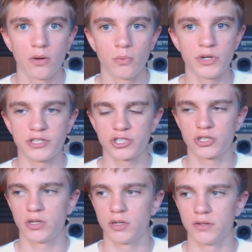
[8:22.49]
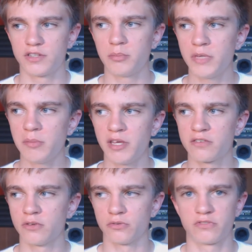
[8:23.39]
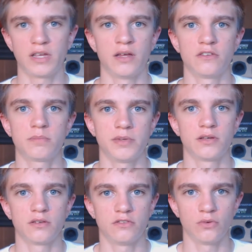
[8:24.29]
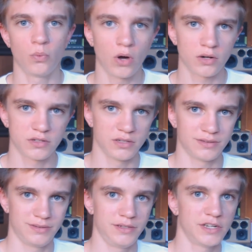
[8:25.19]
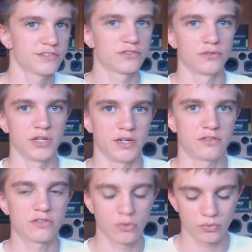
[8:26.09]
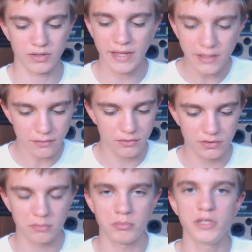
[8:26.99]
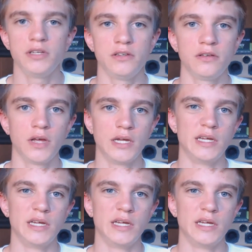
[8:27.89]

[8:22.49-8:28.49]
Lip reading: which to me makes no sense, because you walked it yesterday. So that, to me,